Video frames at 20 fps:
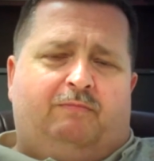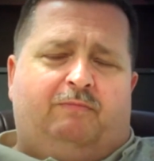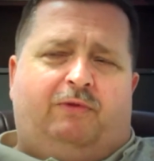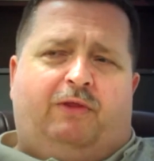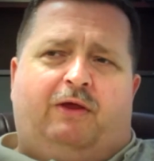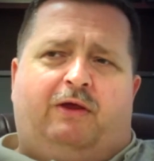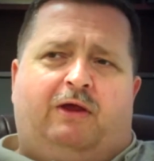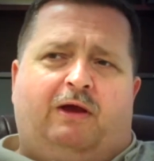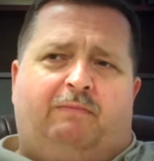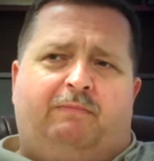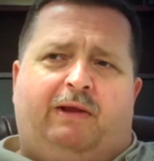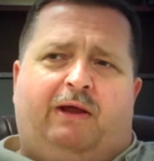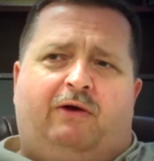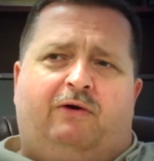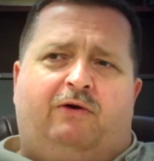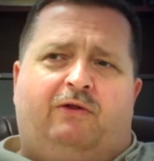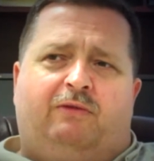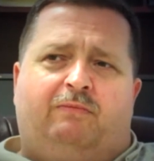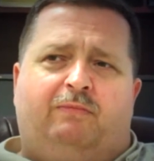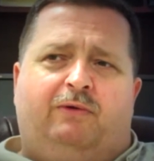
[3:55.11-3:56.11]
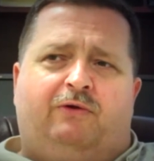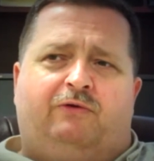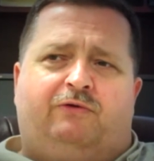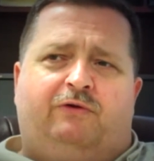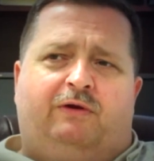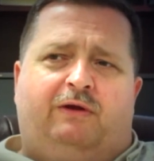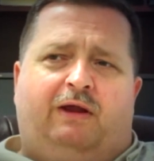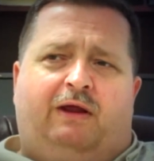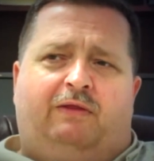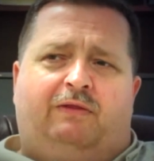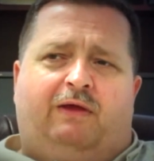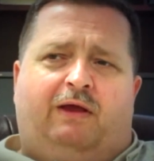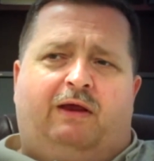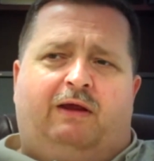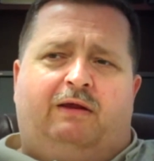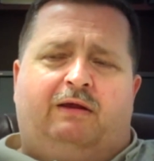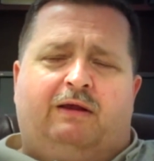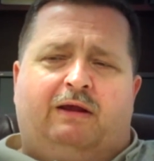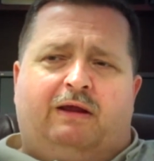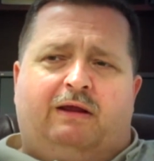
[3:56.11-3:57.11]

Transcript: They come down here to the mission and they